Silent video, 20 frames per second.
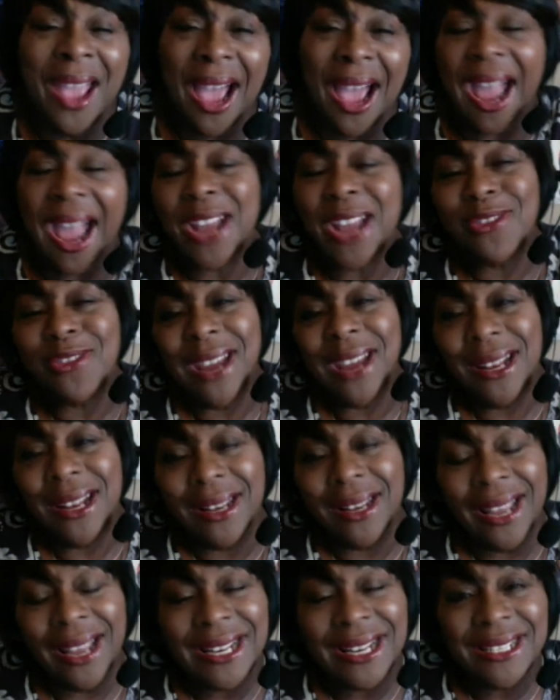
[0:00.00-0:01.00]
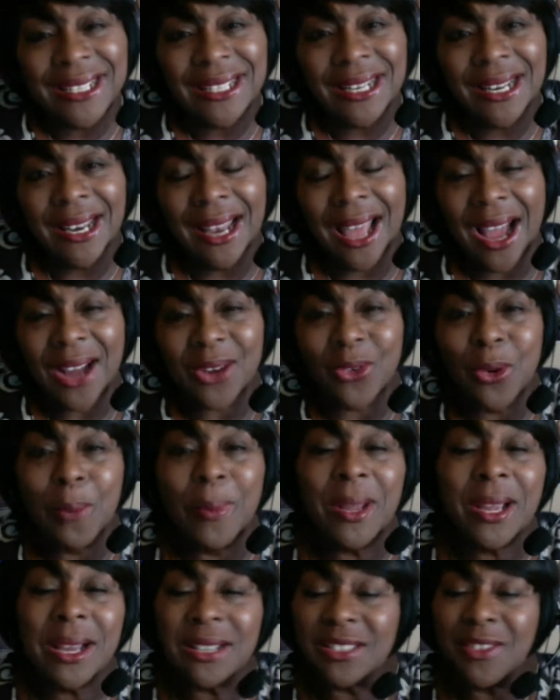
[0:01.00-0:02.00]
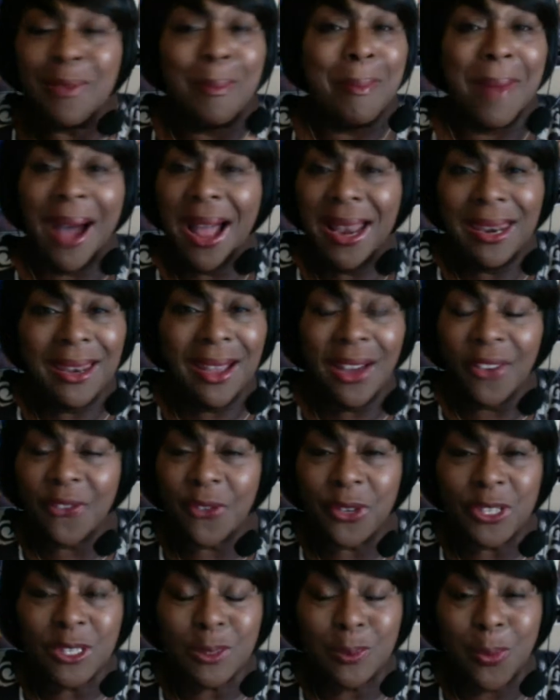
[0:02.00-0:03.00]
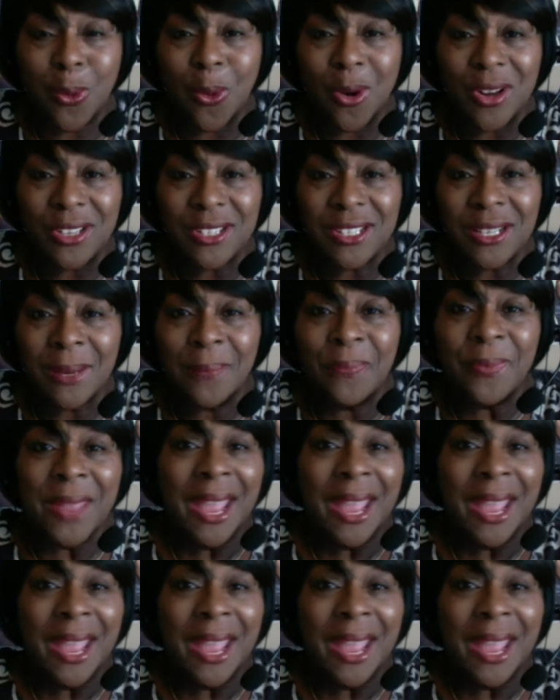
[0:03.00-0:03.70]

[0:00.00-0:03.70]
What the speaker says: I created Ladies in the Locker Room because of my love for sports.